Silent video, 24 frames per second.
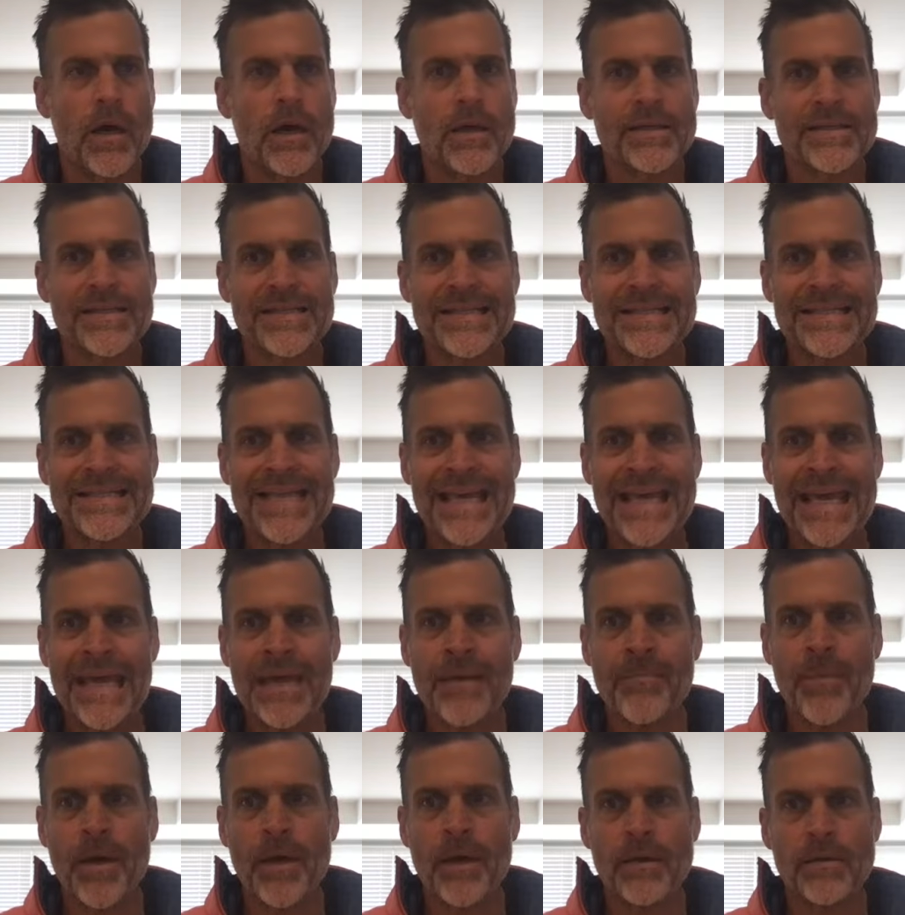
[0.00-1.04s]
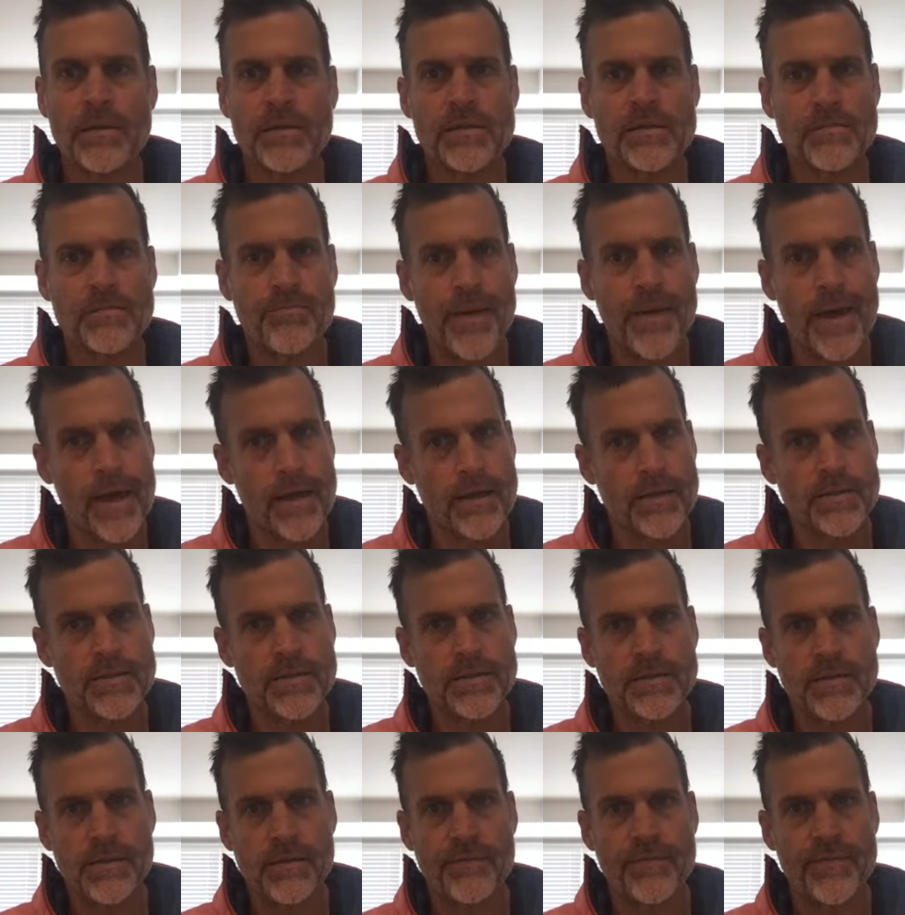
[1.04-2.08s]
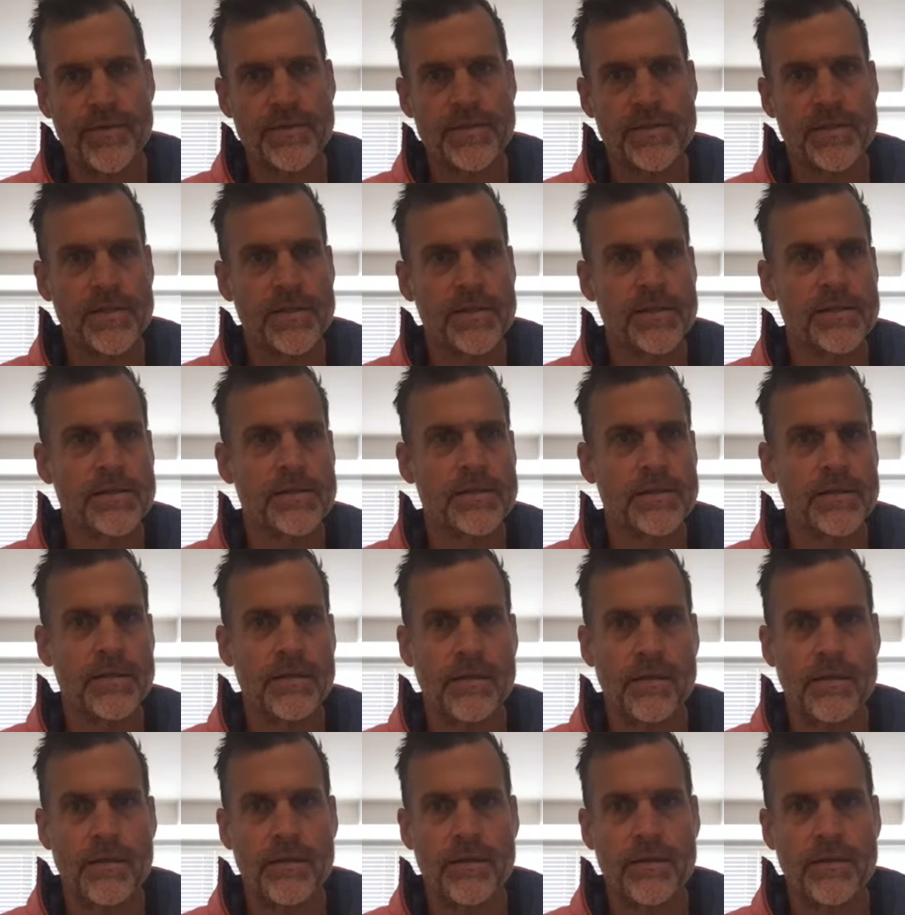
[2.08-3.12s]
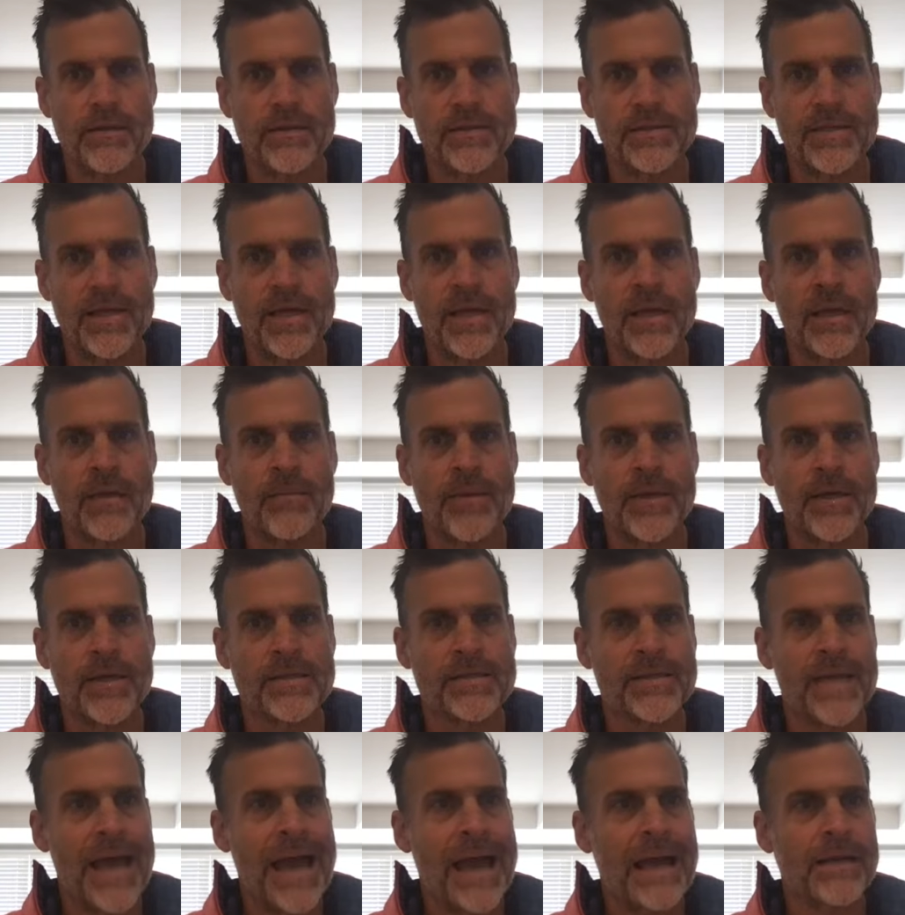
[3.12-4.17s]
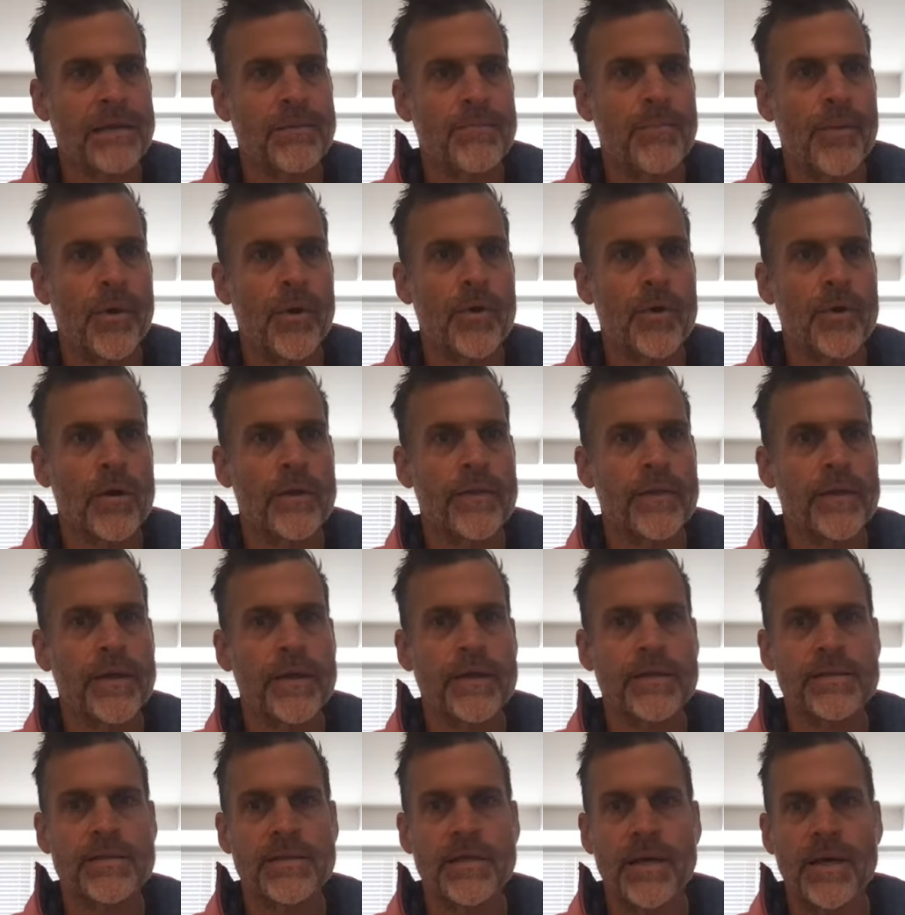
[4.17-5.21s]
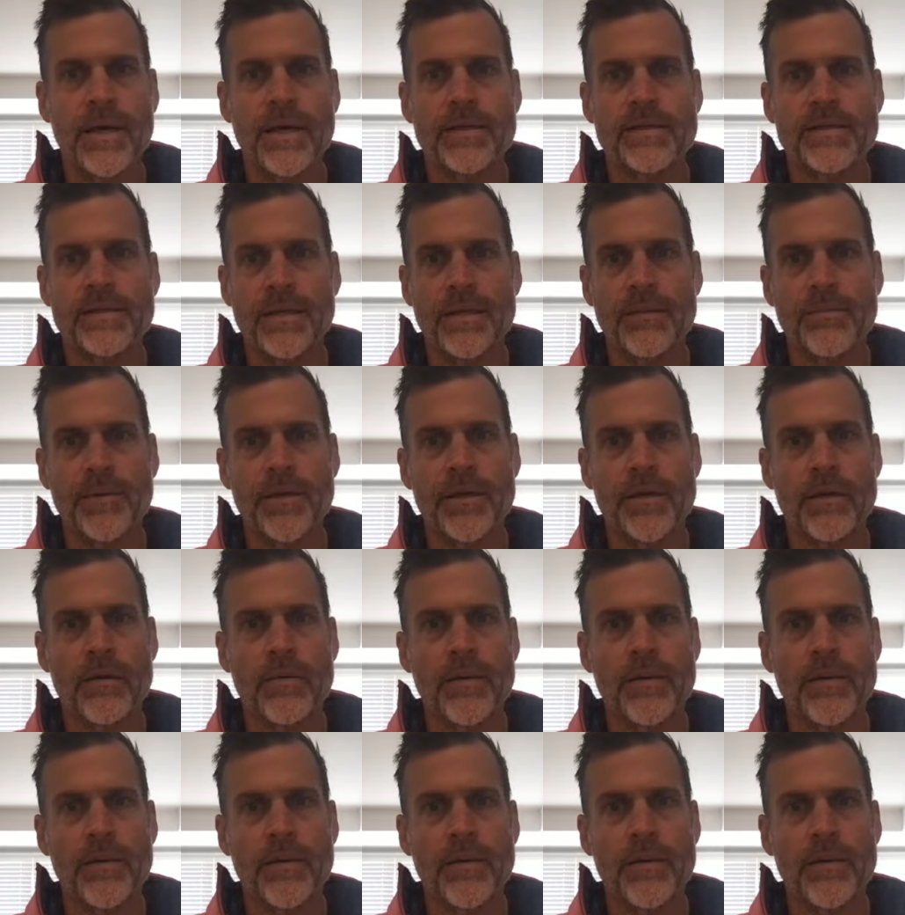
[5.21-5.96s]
Same specs. This is the same exact motor on the inside, same gear